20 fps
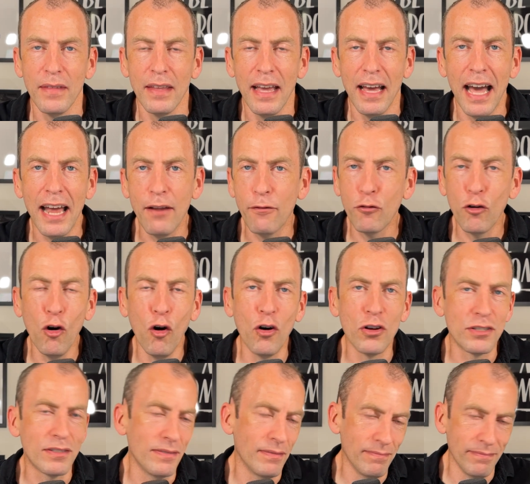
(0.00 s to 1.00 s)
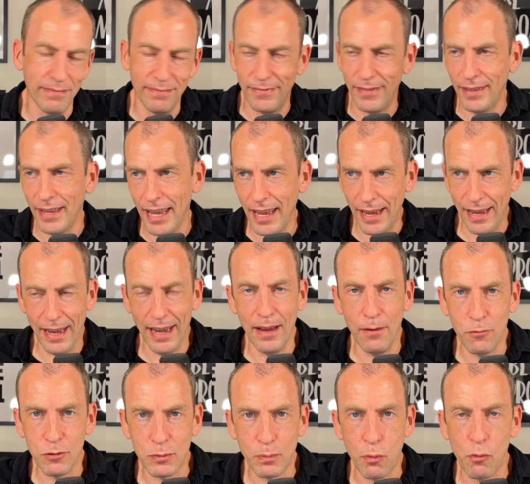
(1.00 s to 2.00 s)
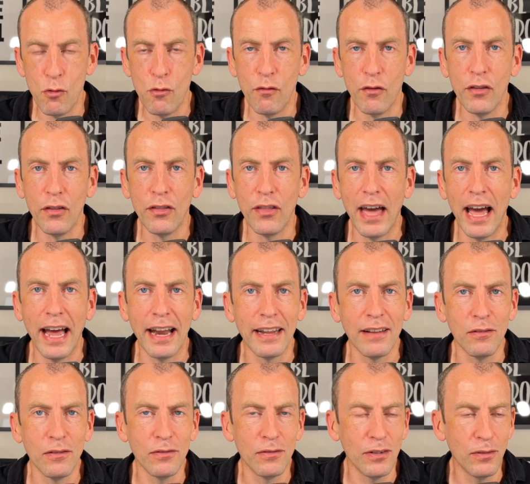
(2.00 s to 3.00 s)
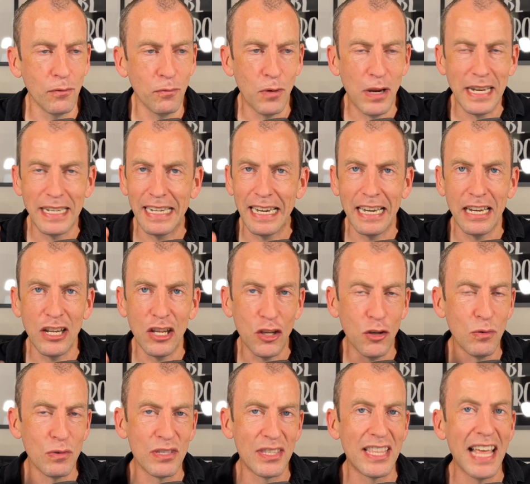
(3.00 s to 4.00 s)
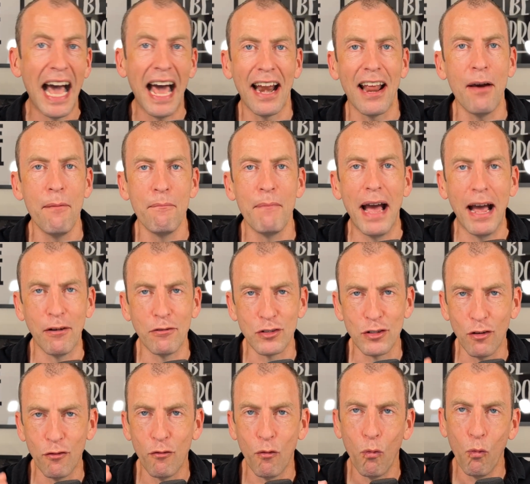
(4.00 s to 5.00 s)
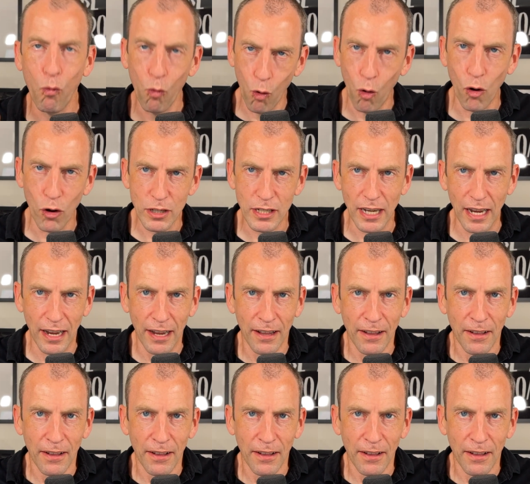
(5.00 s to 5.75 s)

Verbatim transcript: And of course, it was proven that we didn't use that amount of water.